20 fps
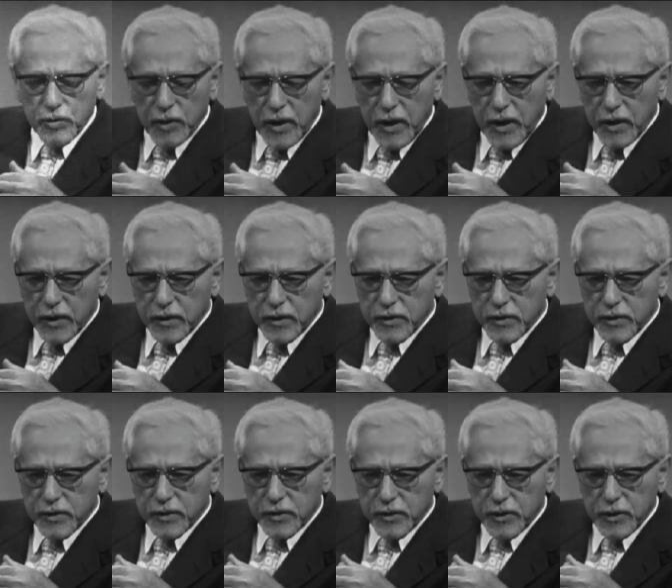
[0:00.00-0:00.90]

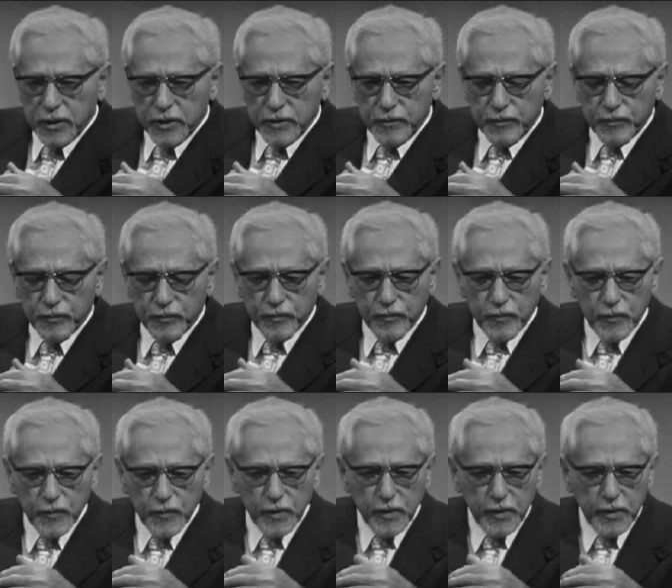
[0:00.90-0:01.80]
Actors... Uh...
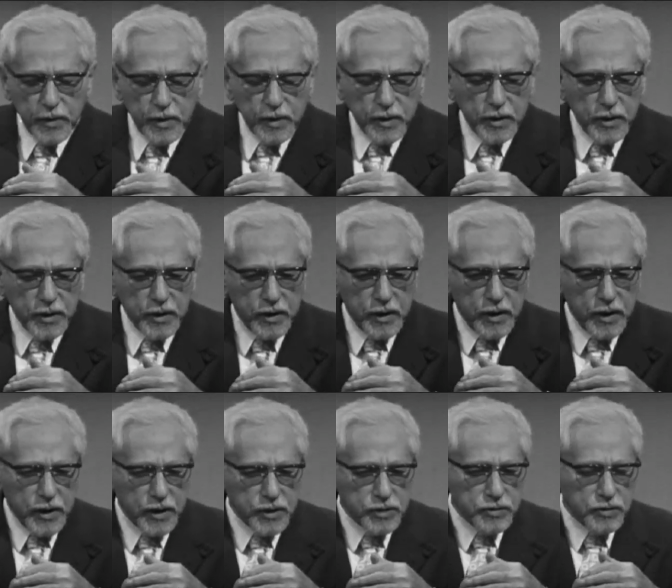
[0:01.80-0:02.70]
They are
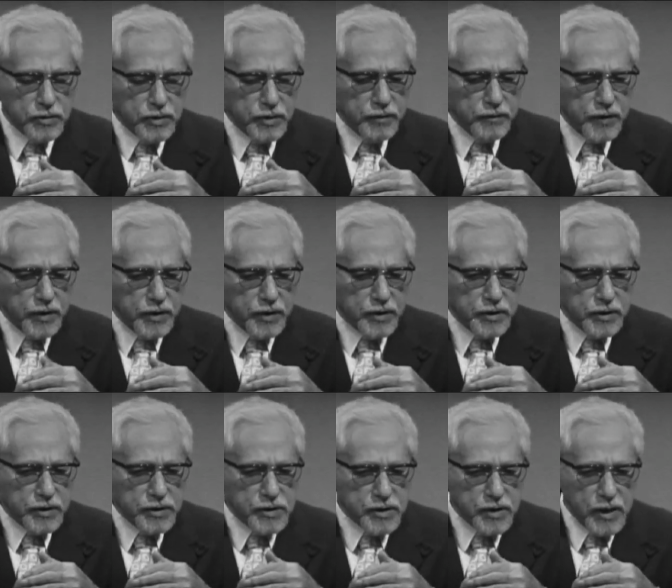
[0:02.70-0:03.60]
actually very
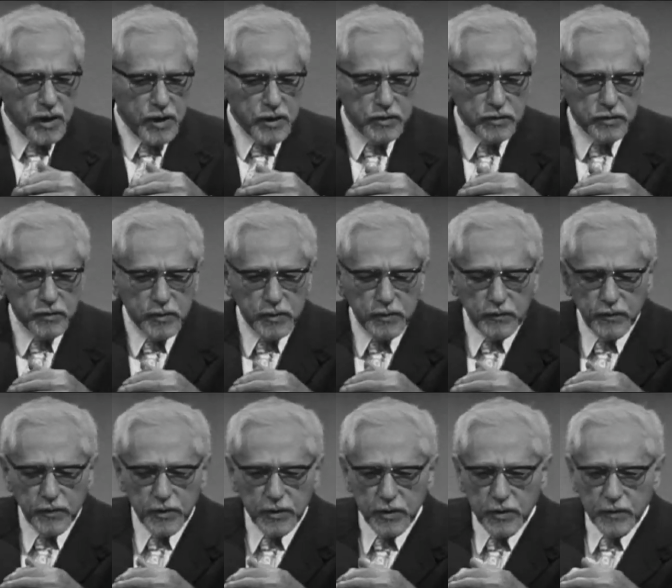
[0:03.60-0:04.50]
desirable
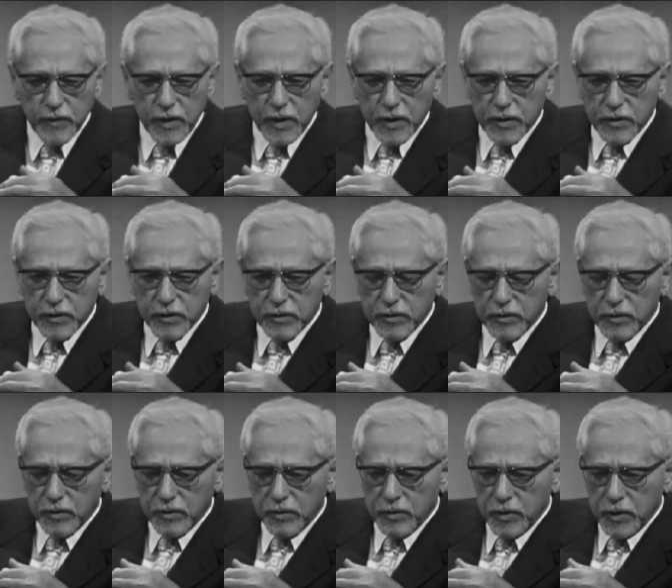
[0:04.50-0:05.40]
for a director,
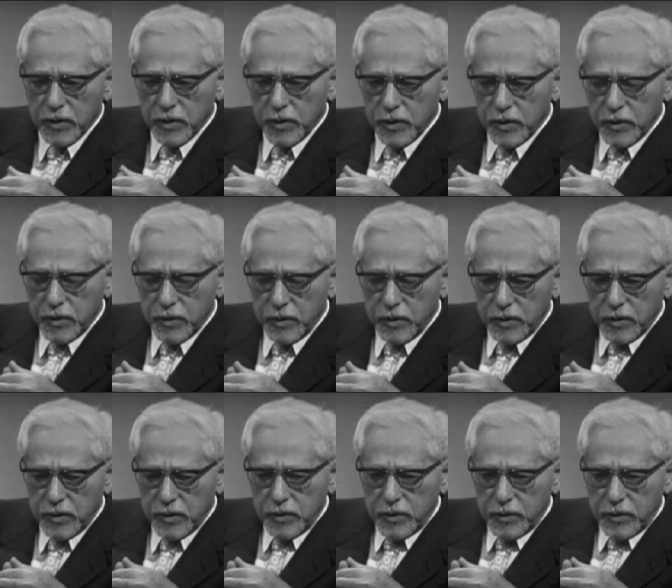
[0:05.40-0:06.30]
though
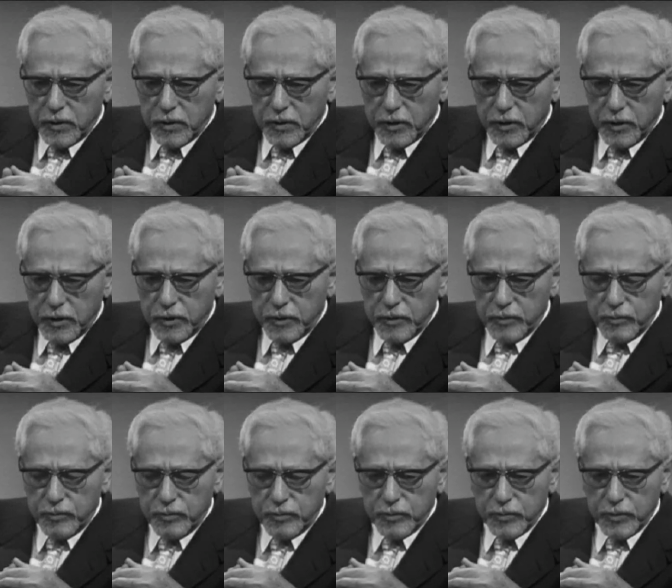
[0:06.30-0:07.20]
uh,
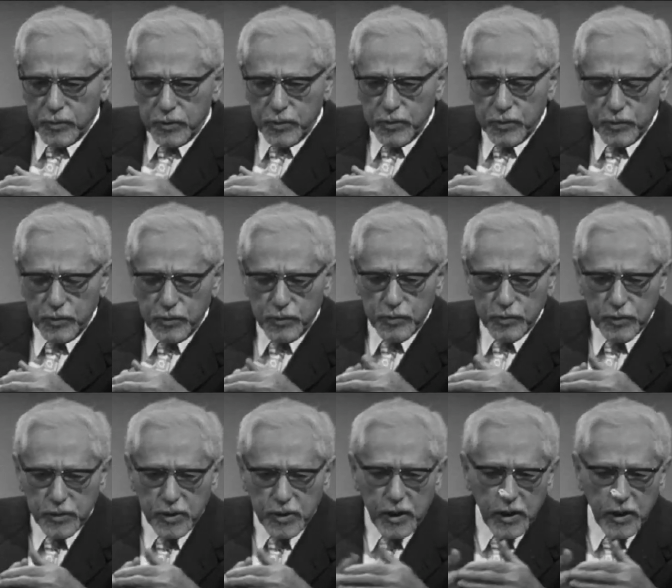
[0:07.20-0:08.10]
you
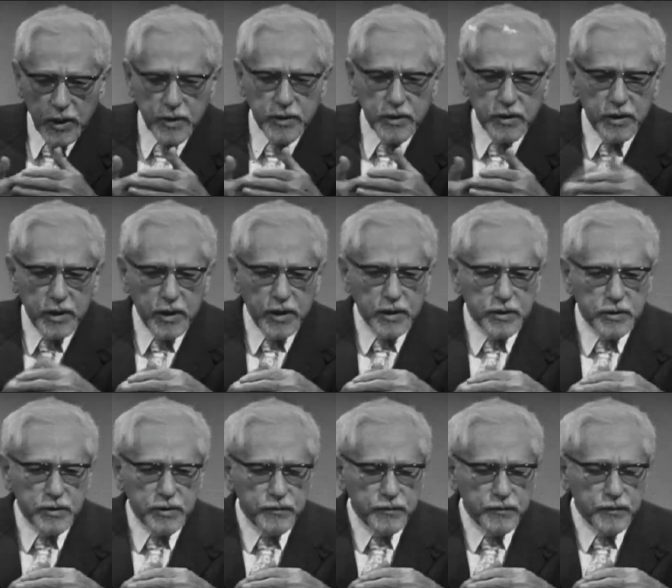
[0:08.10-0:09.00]
select an
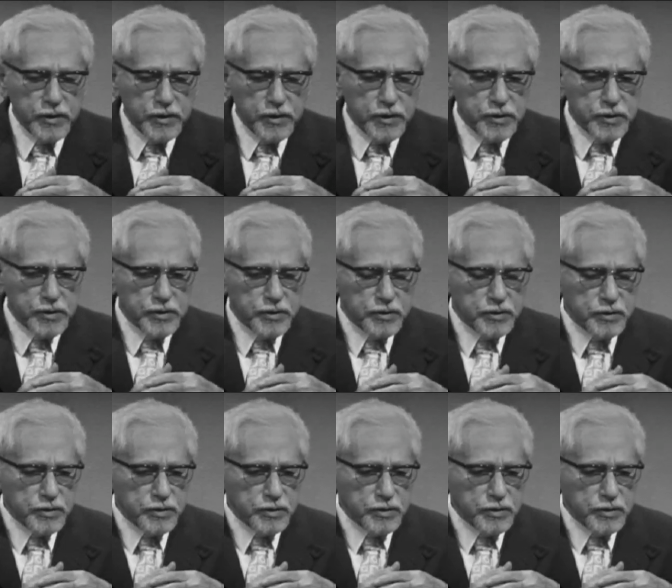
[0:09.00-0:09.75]
actor for his